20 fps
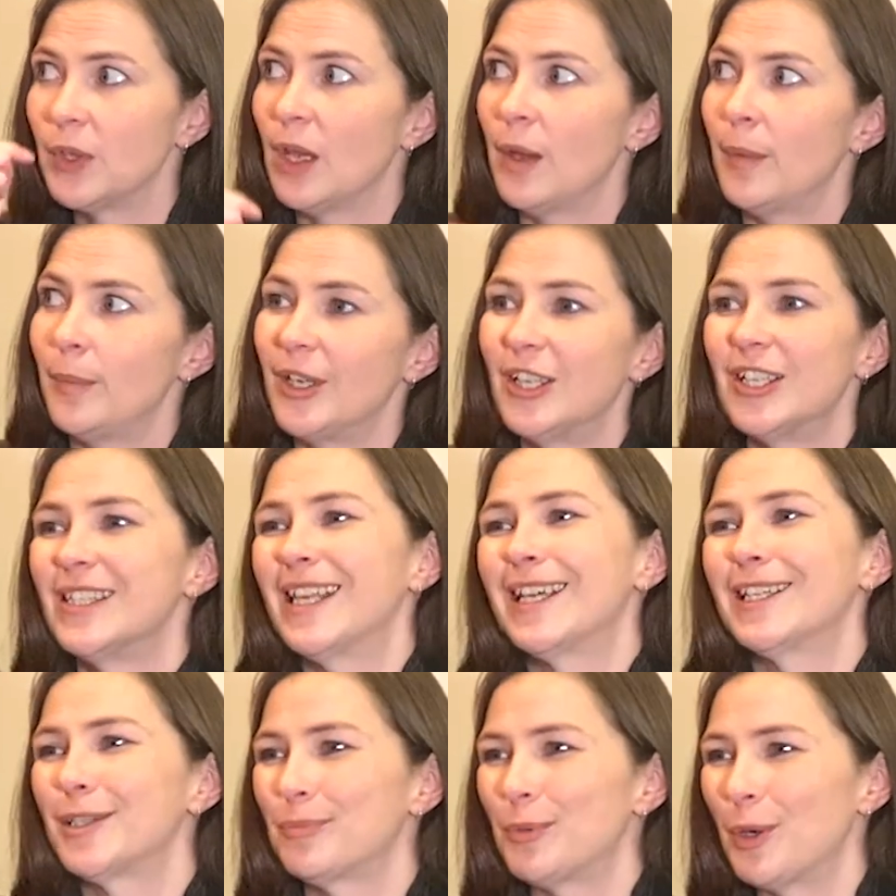because
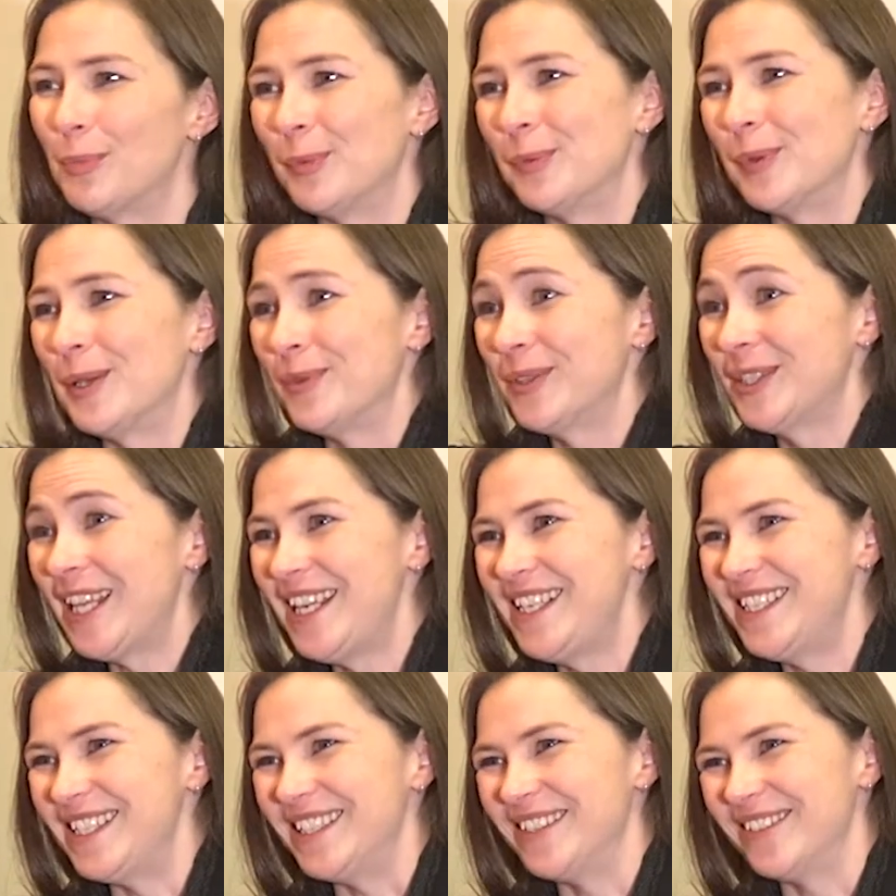that's probably what they
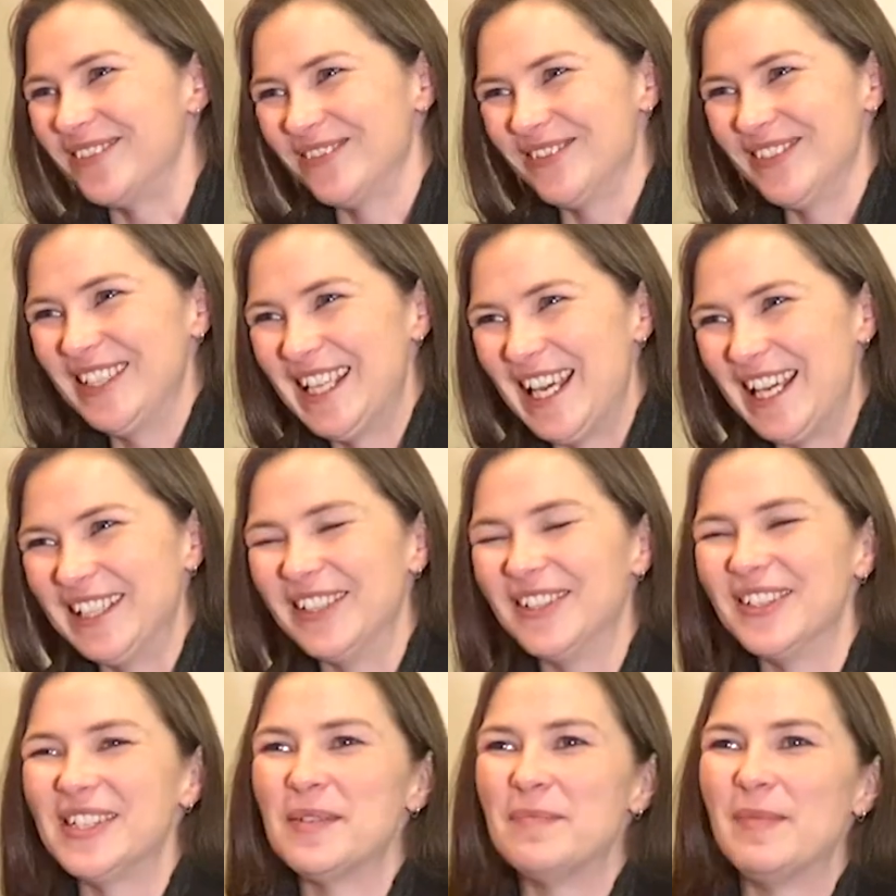did when they
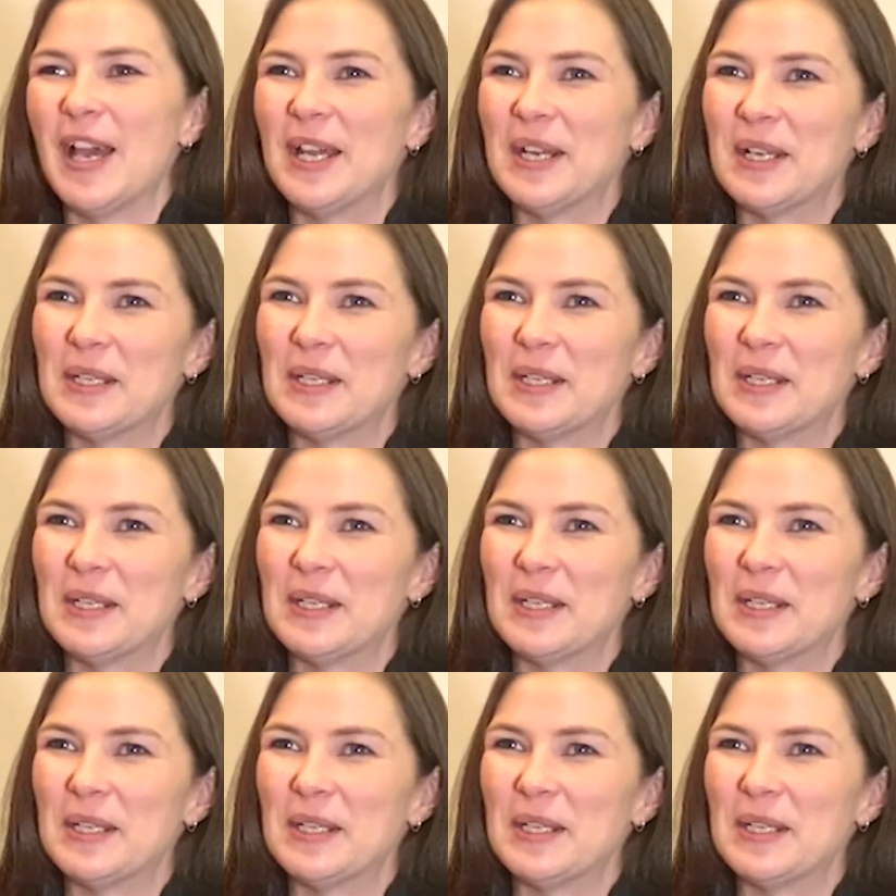learnt about it.